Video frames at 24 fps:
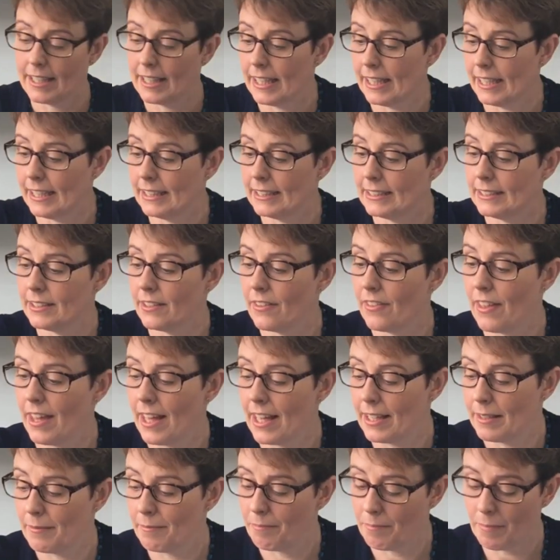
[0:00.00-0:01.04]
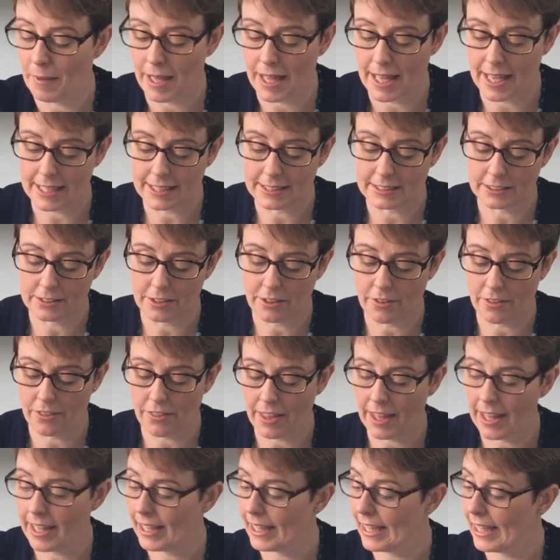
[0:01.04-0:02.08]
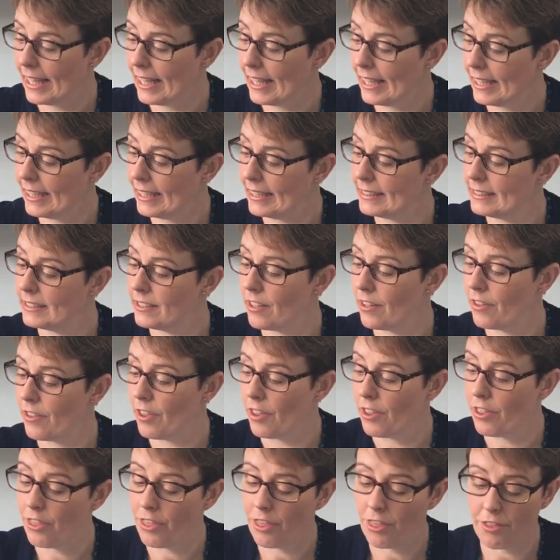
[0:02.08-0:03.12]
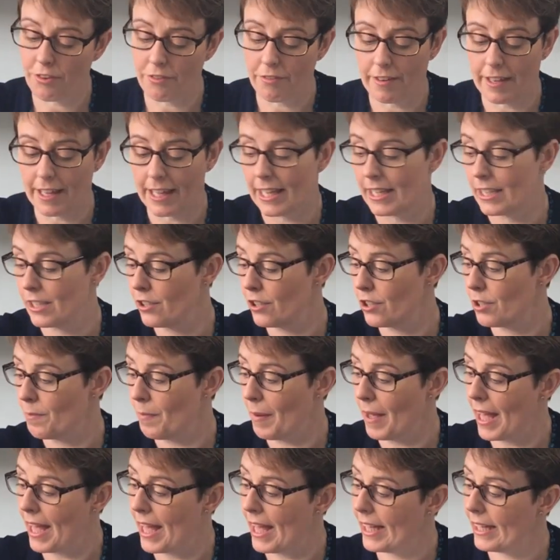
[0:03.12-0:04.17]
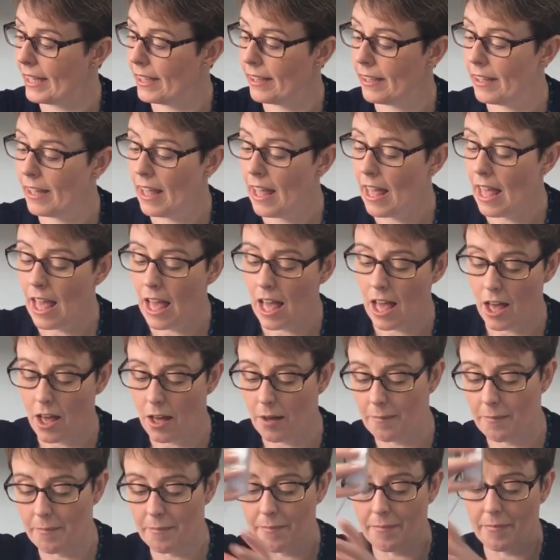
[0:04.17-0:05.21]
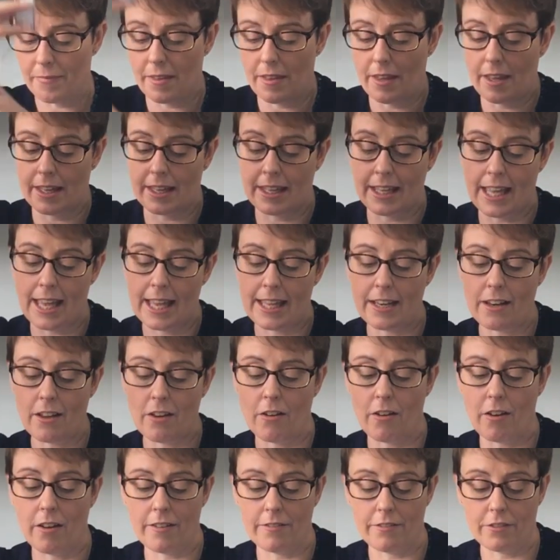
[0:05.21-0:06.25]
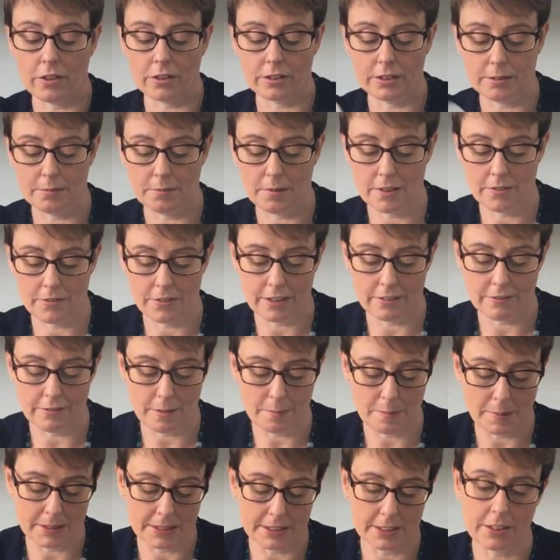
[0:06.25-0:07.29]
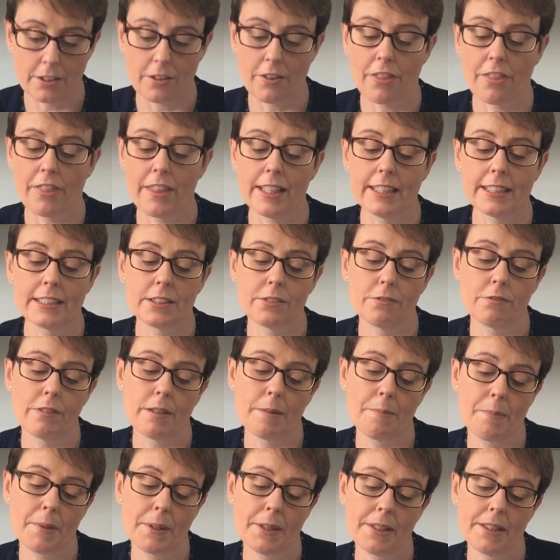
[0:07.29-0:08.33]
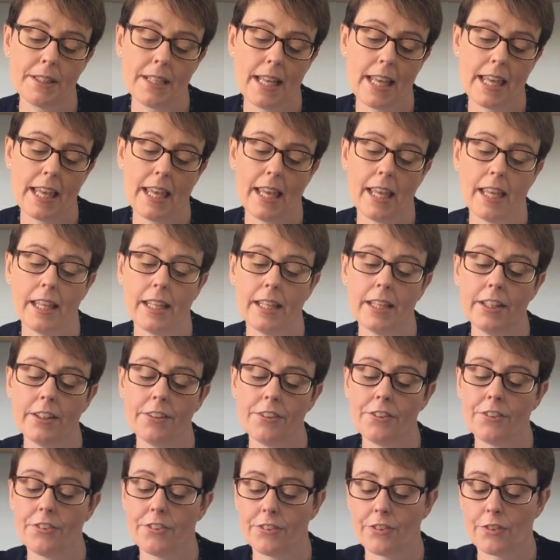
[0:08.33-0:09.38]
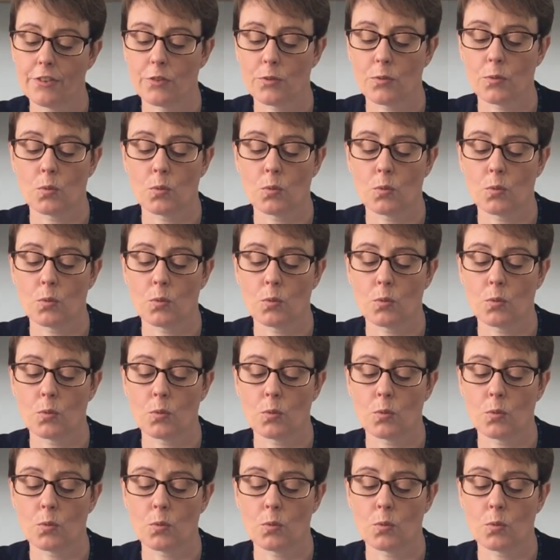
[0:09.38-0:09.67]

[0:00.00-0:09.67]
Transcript: is that bag. So that is the 3-inch bag. Again, I've got some lovely ribbon. So this ribbon is